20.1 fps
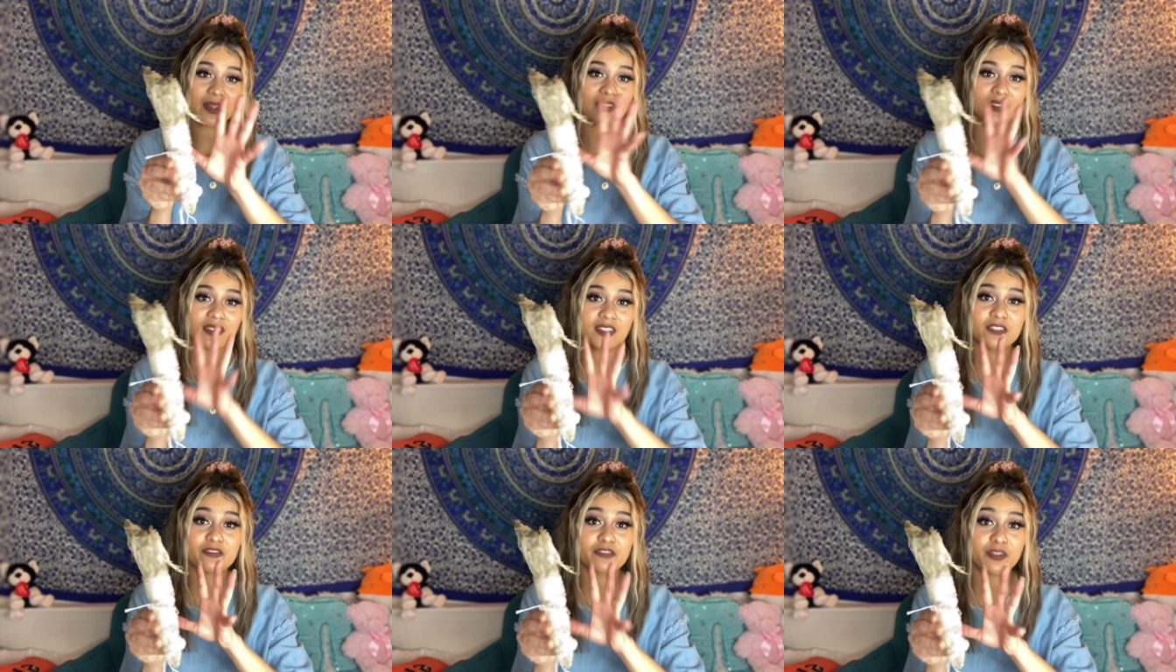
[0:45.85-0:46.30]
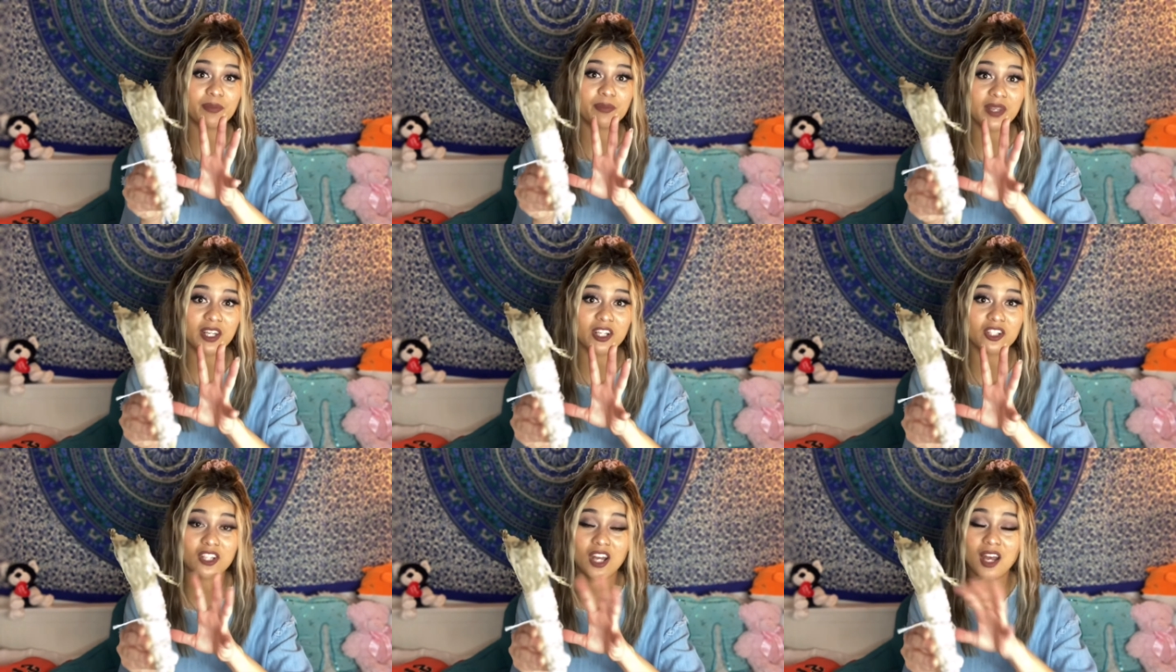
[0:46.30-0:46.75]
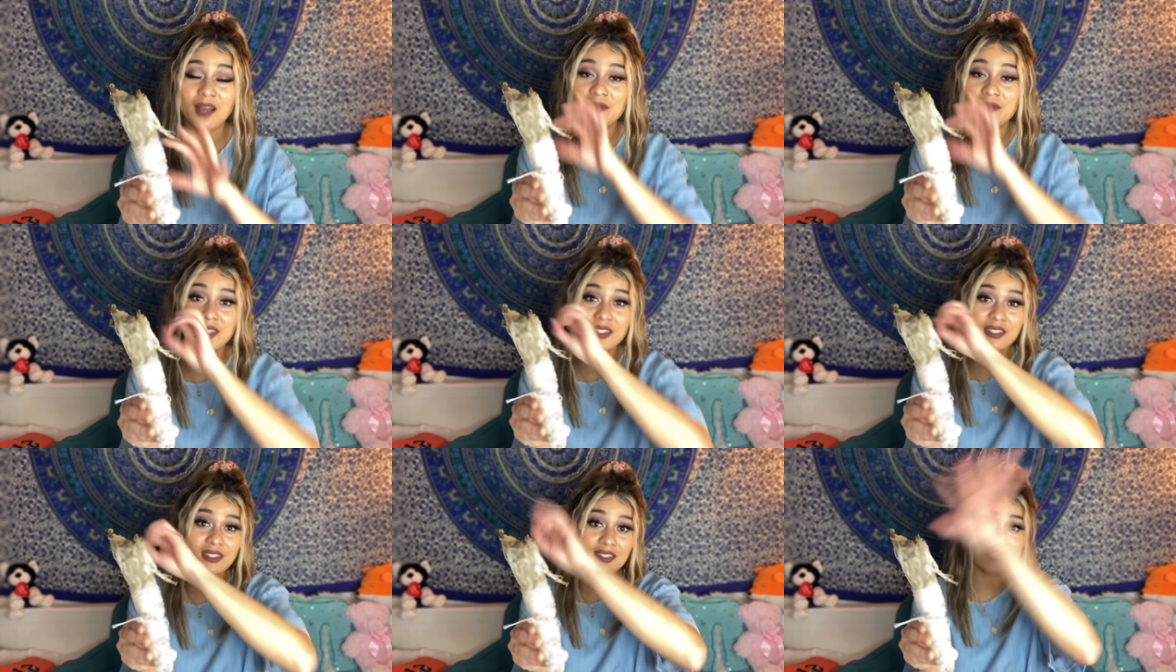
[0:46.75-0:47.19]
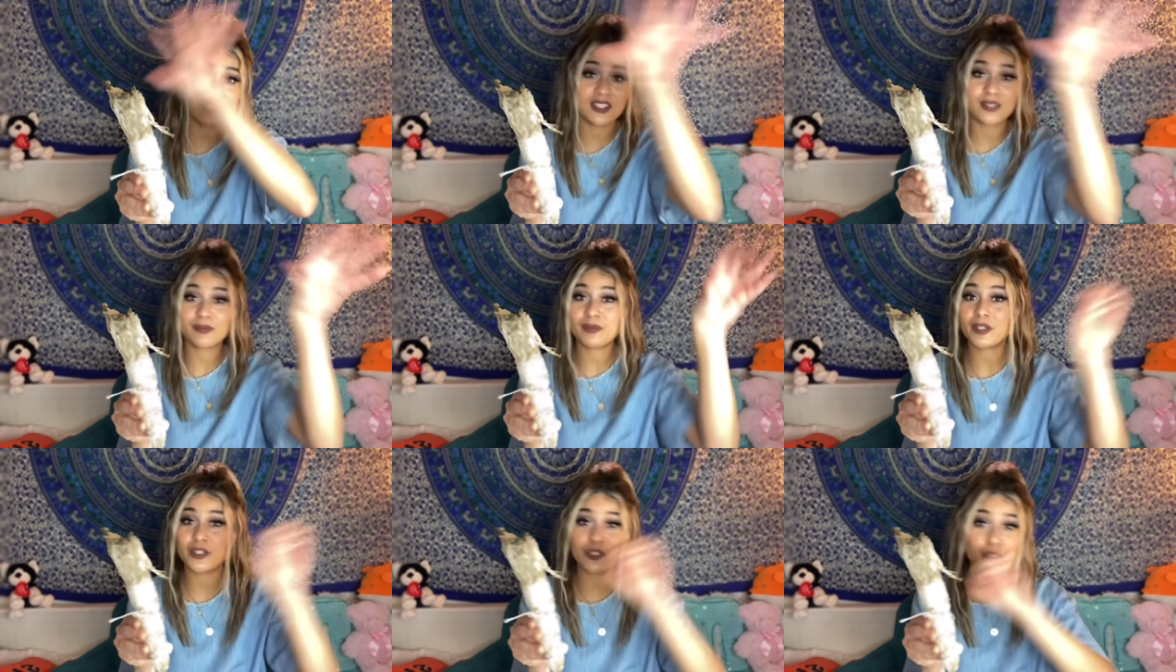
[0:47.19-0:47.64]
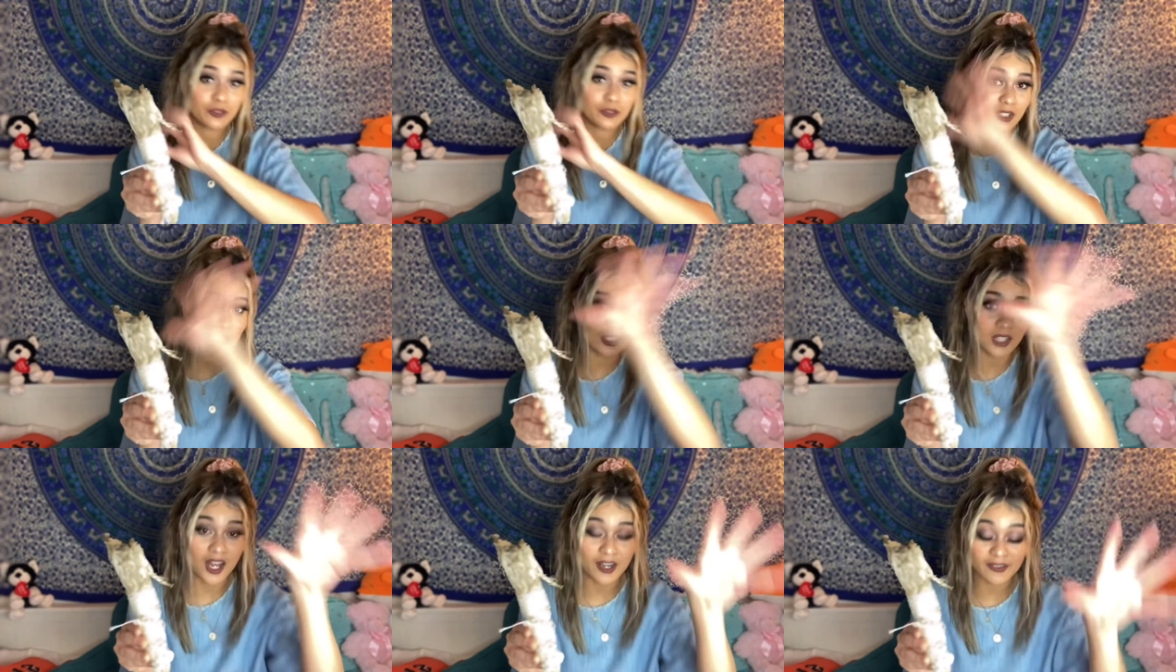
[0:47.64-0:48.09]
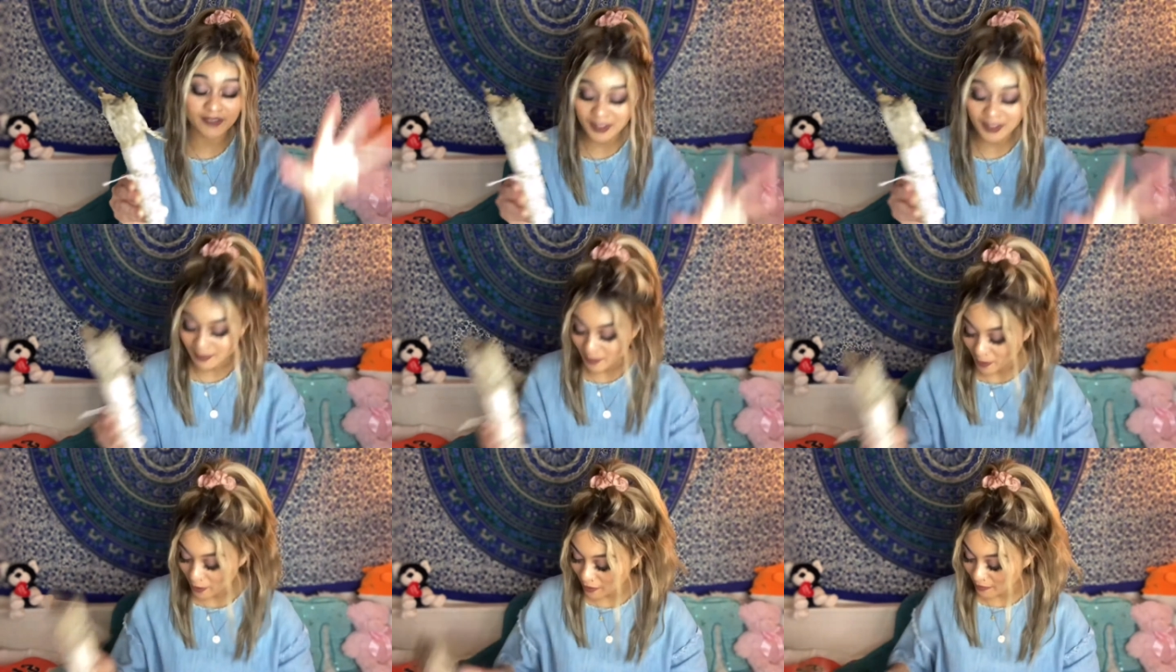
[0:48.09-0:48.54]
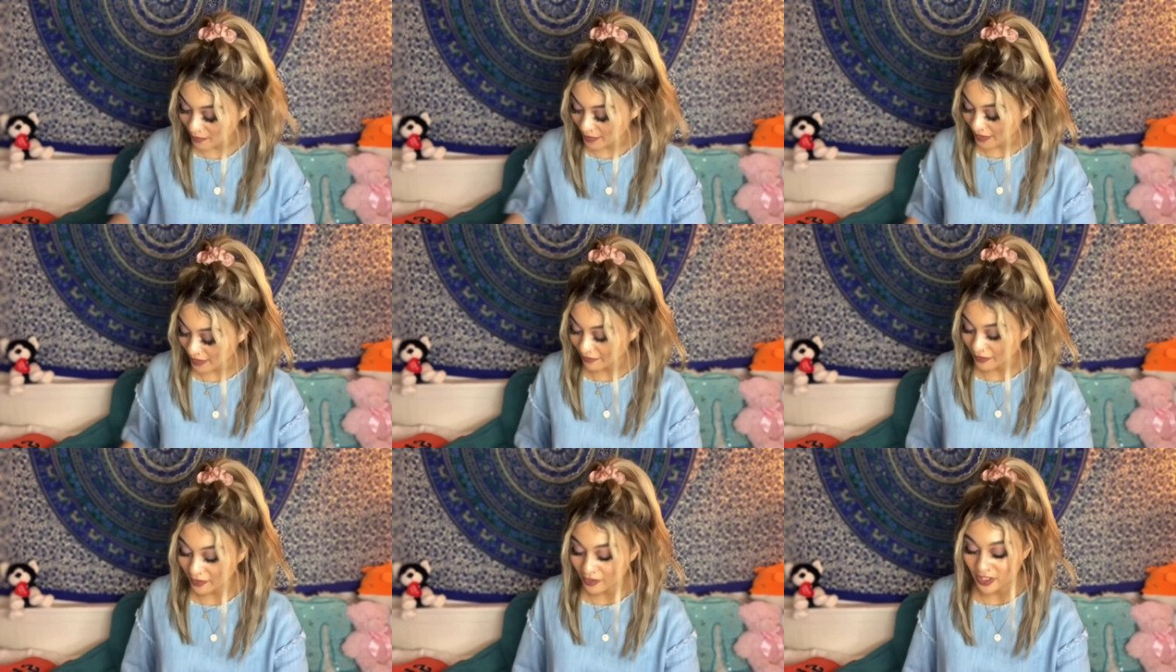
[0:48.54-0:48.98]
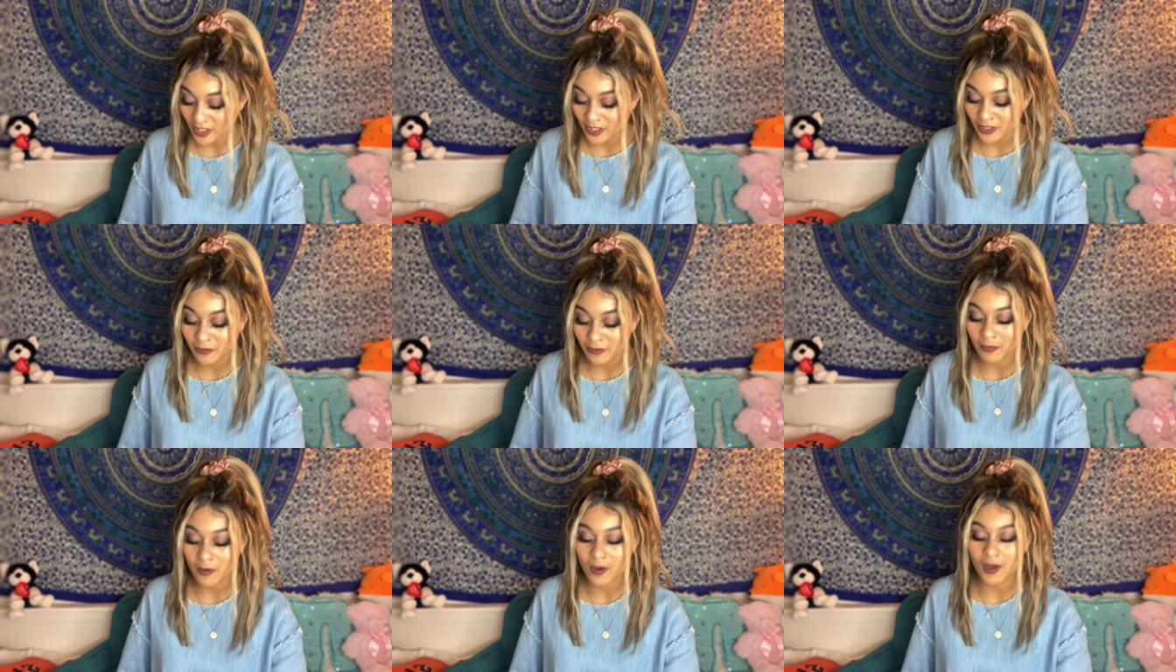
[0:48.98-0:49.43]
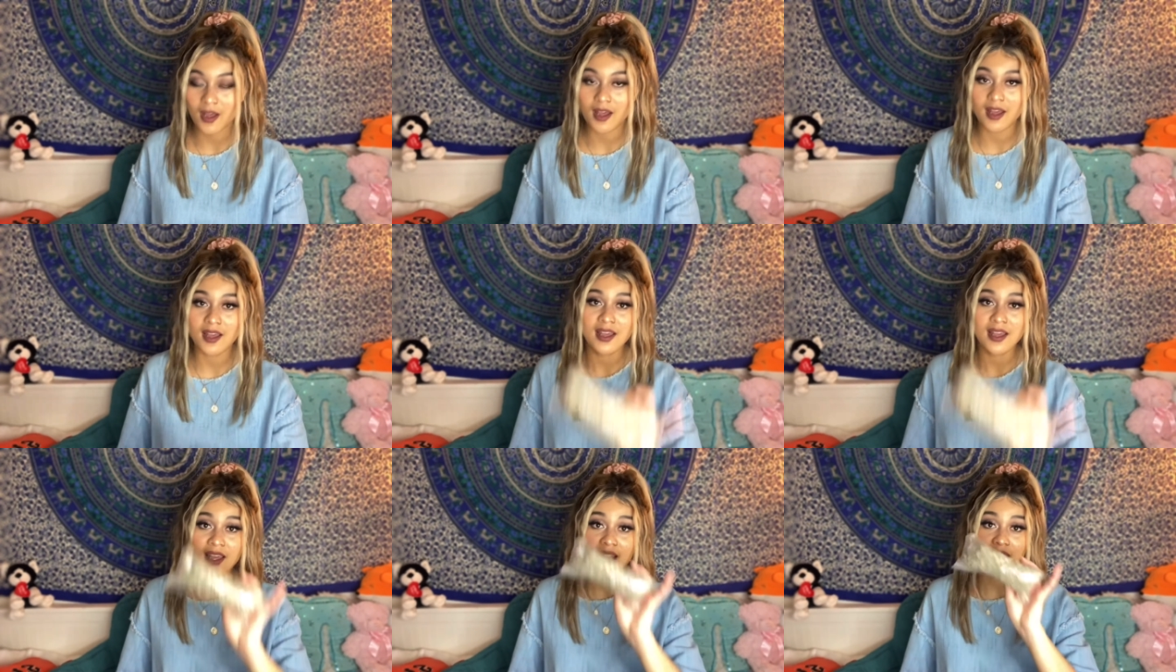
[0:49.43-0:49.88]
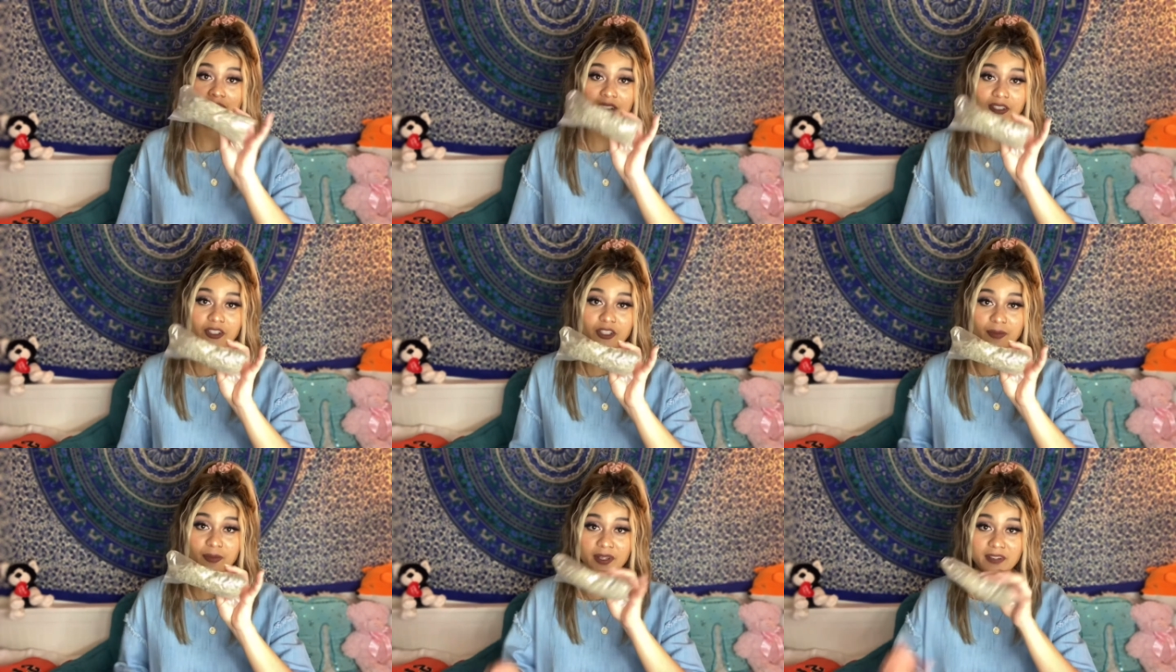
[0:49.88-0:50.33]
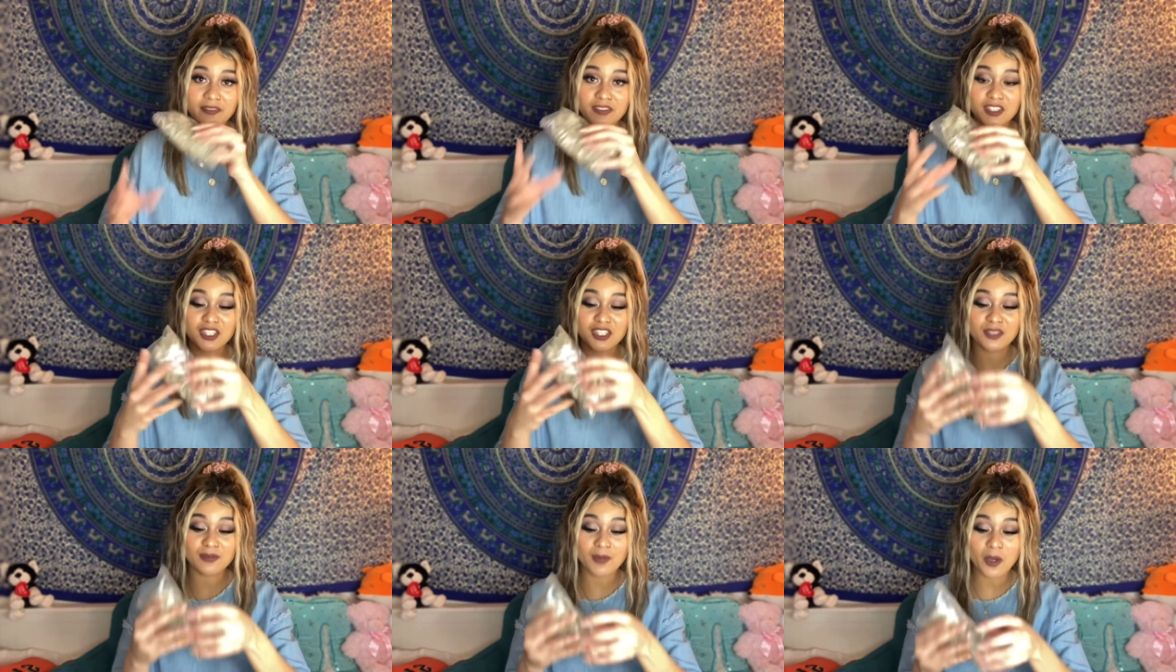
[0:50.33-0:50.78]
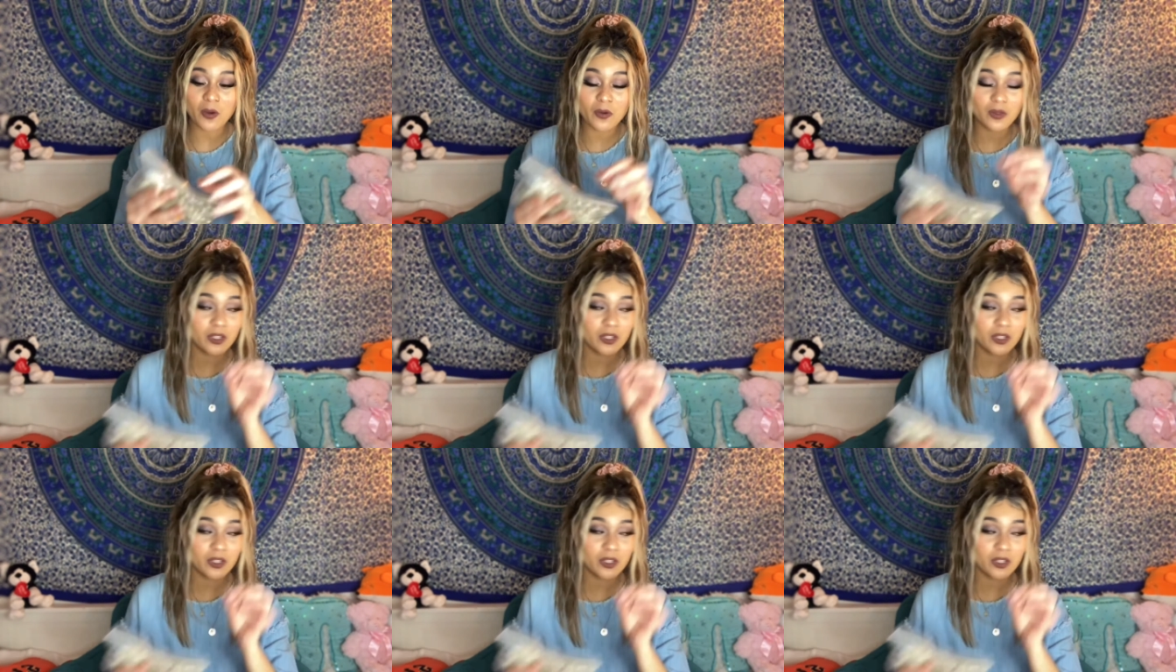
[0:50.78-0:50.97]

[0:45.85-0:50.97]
This is for big jobs. This is going to produce a lot of smoke, but if you just want a little bit of smoke, you